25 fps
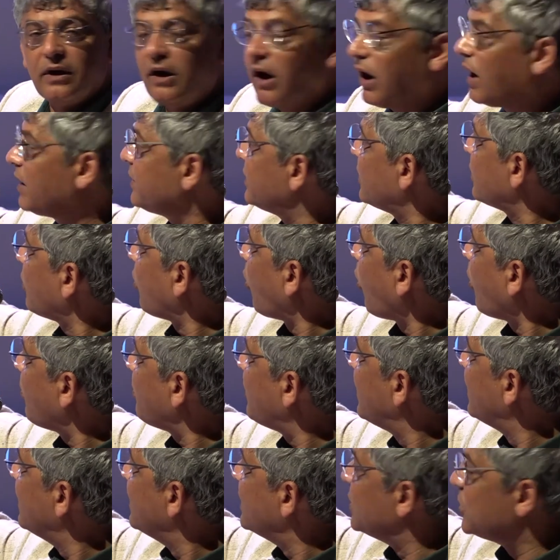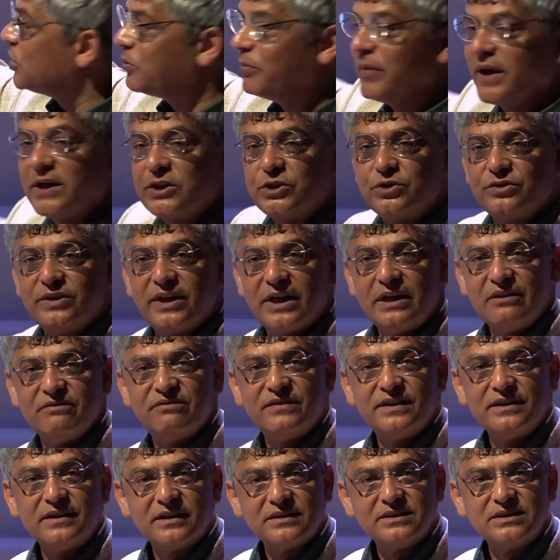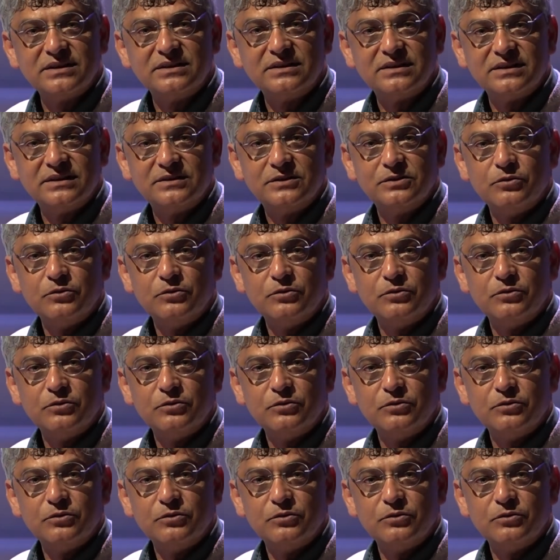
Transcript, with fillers: guard the crop to make sure the elephant doesn't